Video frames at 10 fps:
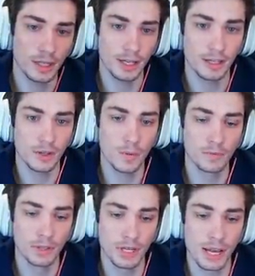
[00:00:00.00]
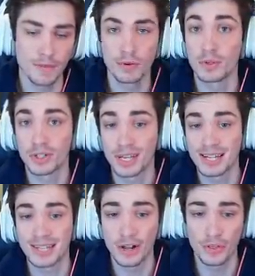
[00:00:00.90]
And hopefully everyone
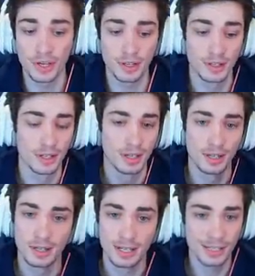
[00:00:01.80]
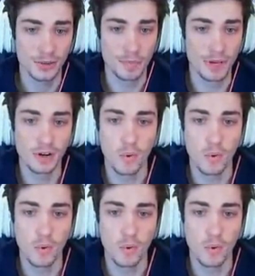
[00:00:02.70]
stays healthy. That's a big